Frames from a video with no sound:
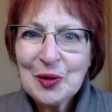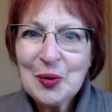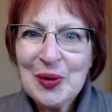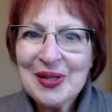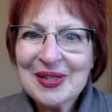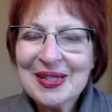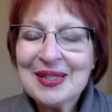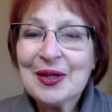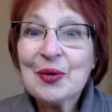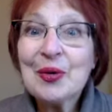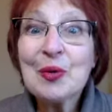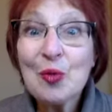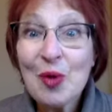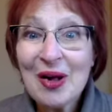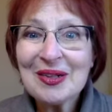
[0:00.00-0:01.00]
Well, hello,
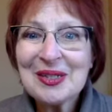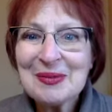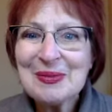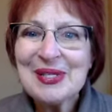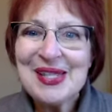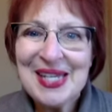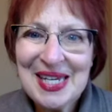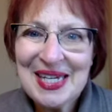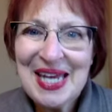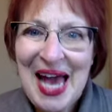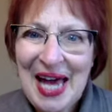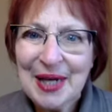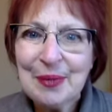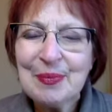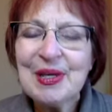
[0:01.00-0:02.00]
and welcome to the
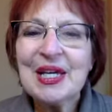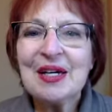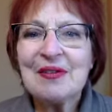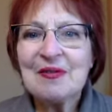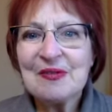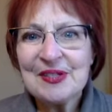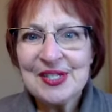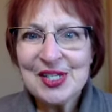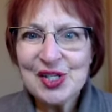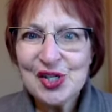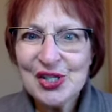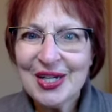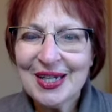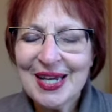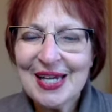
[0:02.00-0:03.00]
Academy of Physician
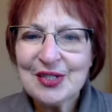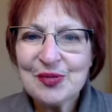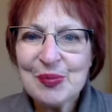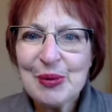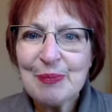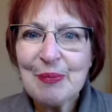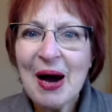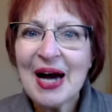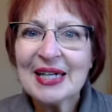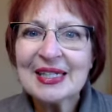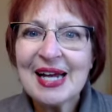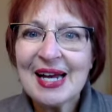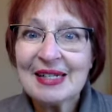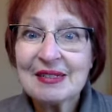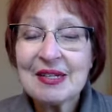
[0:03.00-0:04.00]
Engagement
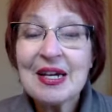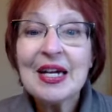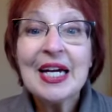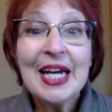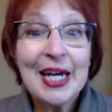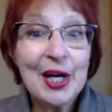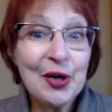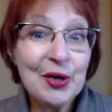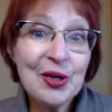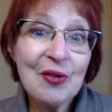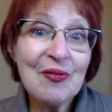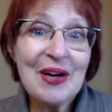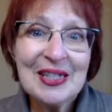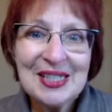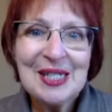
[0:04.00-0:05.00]
podcast. Here you'll
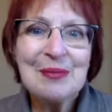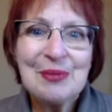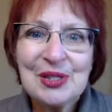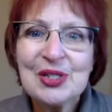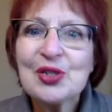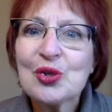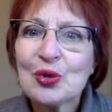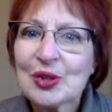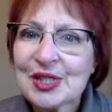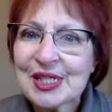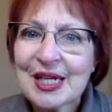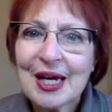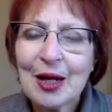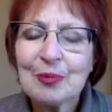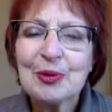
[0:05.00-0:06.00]
find tips and tools to
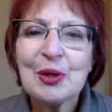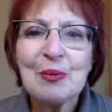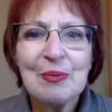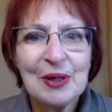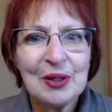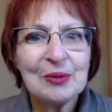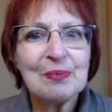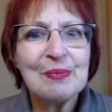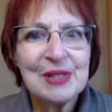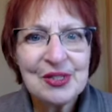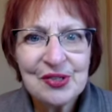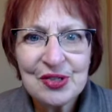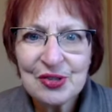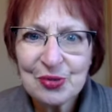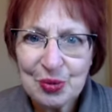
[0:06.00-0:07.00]
help you build
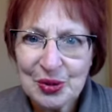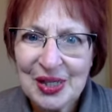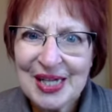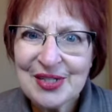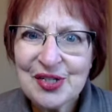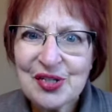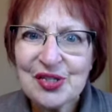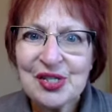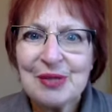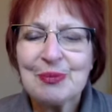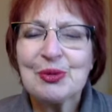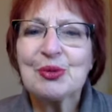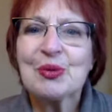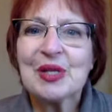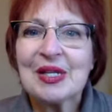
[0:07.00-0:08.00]
business
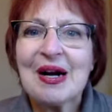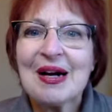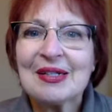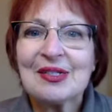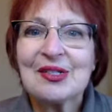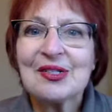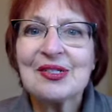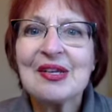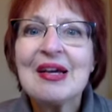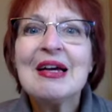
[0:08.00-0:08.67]
relationships with doctors.